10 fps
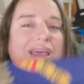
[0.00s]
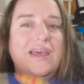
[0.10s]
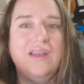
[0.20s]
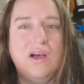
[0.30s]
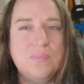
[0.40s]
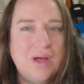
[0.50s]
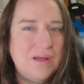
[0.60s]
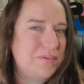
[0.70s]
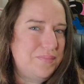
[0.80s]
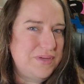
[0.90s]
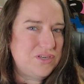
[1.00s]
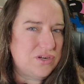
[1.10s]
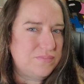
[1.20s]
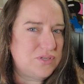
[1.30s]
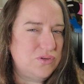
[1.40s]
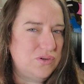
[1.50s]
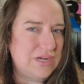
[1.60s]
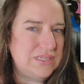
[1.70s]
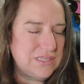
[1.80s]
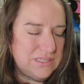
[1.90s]
and I'll pop a picture up so you
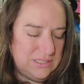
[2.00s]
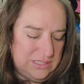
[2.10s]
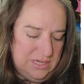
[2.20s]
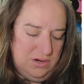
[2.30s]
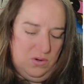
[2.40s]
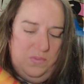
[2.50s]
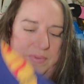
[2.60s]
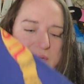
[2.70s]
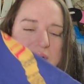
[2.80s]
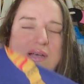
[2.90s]
guys can see it open.